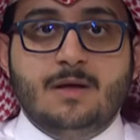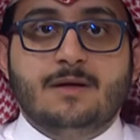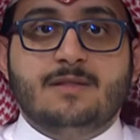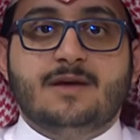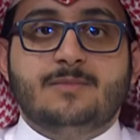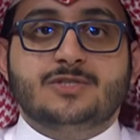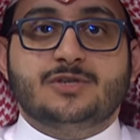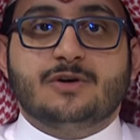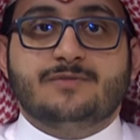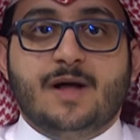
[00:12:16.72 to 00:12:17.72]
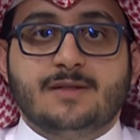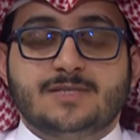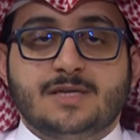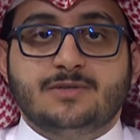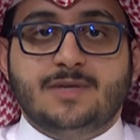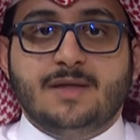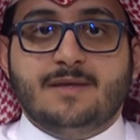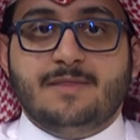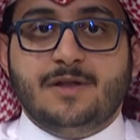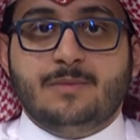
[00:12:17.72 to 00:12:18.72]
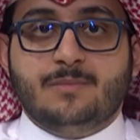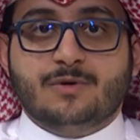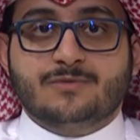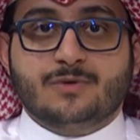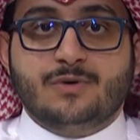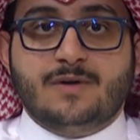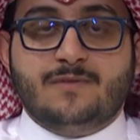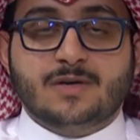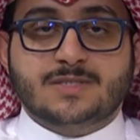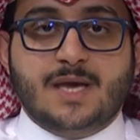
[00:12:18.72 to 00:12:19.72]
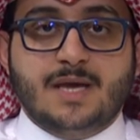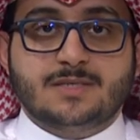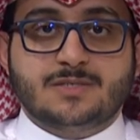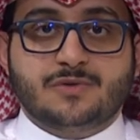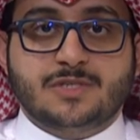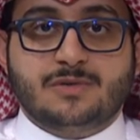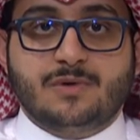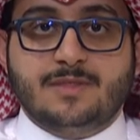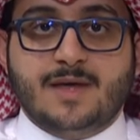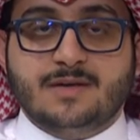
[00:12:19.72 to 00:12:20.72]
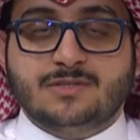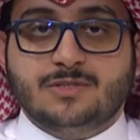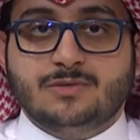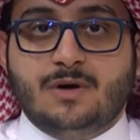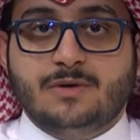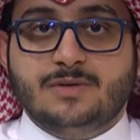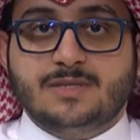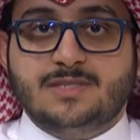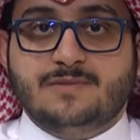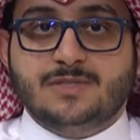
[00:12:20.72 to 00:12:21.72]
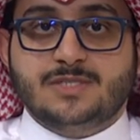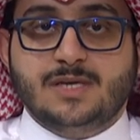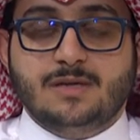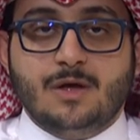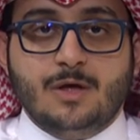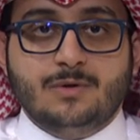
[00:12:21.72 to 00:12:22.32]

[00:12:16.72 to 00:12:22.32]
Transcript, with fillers: The Ministry of Health said today that the number of coronavirus cases reached 3,217,